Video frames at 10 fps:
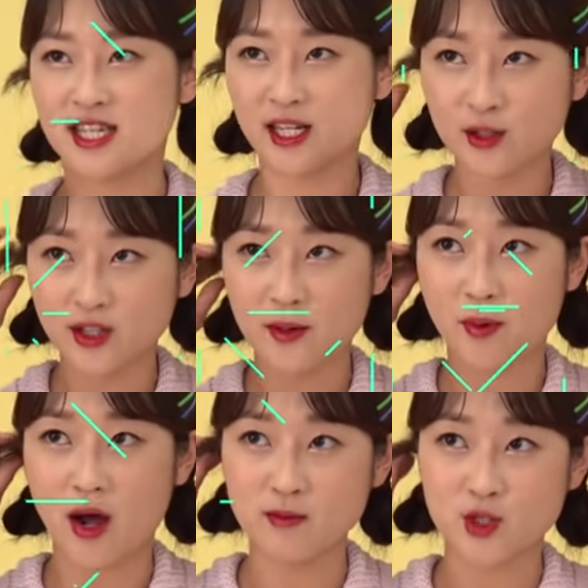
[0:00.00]
They look like
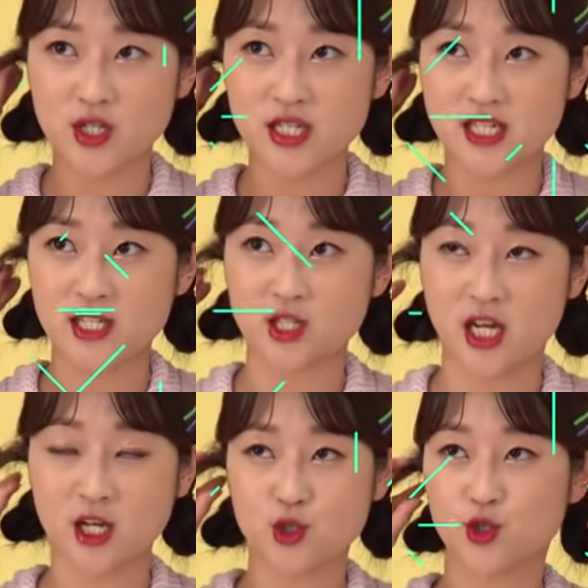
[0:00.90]
palm trees in
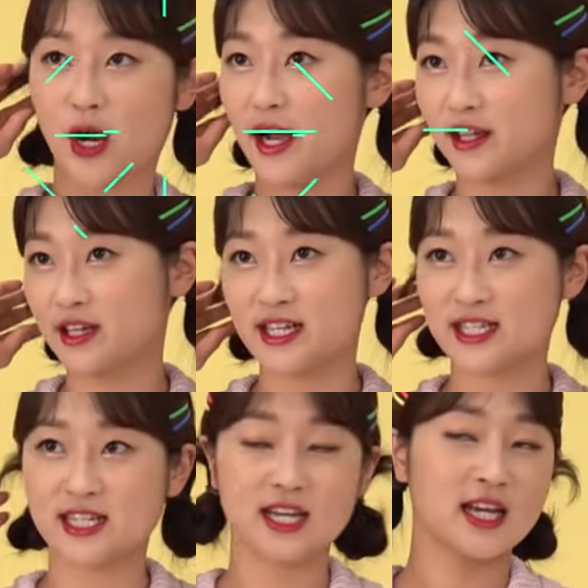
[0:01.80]
Jeju Island.